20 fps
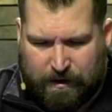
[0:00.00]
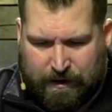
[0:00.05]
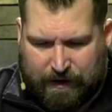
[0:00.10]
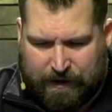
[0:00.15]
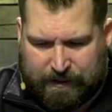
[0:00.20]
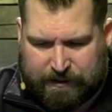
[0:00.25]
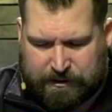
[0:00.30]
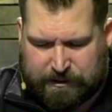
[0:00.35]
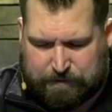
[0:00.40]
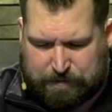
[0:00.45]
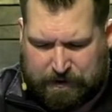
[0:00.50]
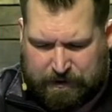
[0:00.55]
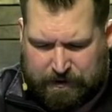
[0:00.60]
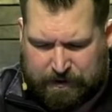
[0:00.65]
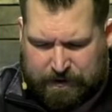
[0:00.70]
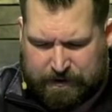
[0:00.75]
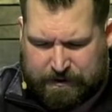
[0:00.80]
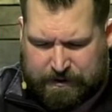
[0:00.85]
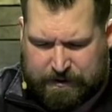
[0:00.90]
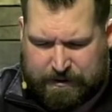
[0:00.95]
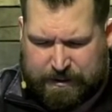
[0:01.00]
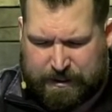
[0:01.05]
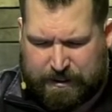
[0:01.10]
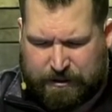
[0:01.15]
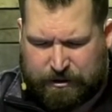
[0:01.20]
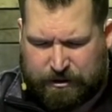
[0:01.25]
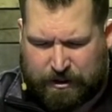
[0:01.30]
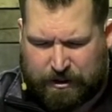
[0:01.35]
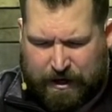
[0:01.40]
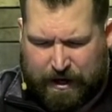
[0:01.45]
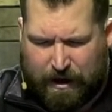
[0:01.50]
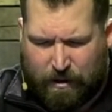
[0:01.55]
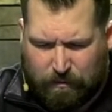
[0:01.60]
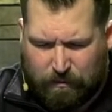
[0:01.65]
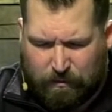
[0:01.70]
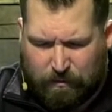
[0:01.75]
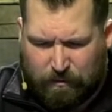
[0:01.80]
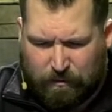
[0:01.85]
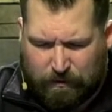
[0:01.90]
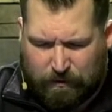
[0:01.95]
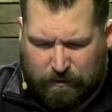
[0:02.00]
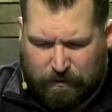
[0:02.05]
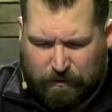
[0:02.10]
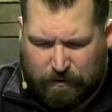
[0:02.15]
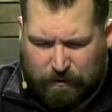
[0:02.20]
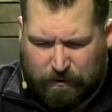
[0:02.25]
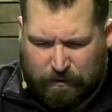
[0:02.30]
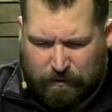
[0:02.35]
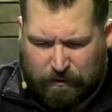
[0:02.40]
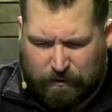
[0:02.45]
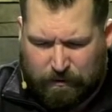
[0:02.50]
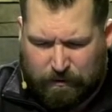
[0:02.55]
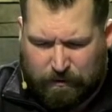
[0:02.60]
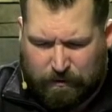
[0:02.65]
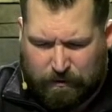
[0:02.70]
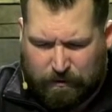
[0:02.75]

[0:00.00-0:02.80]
experienced such outcast and,